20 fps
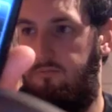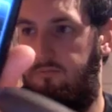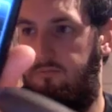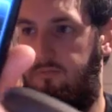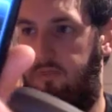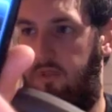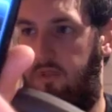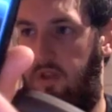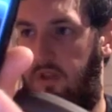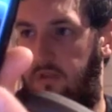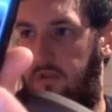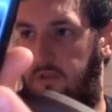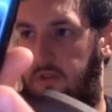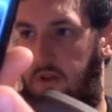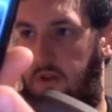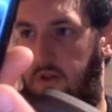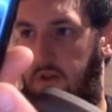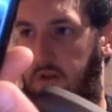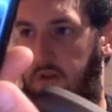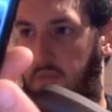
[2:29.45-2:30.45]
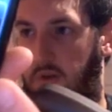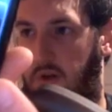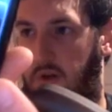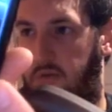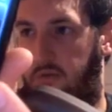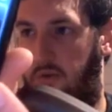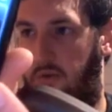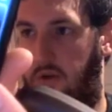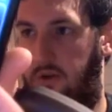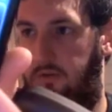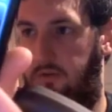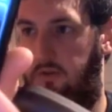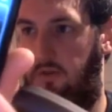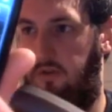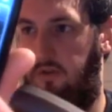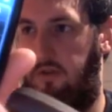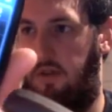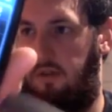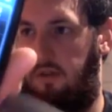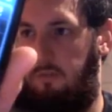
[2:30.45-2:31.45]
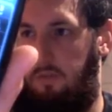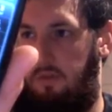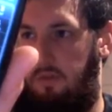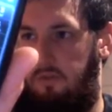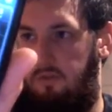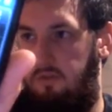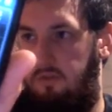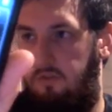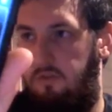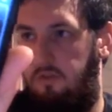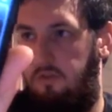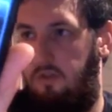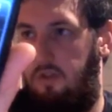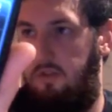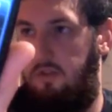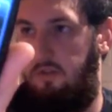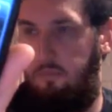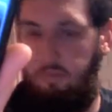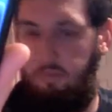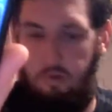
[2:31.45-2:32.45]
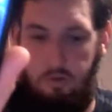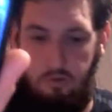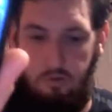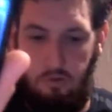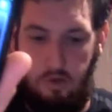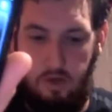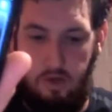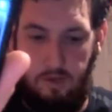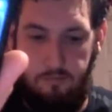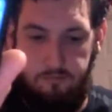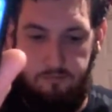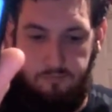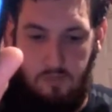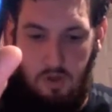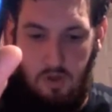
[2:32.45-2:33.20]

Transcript: selections down here at the bottom for history, text messages. So it's a pretty cool app.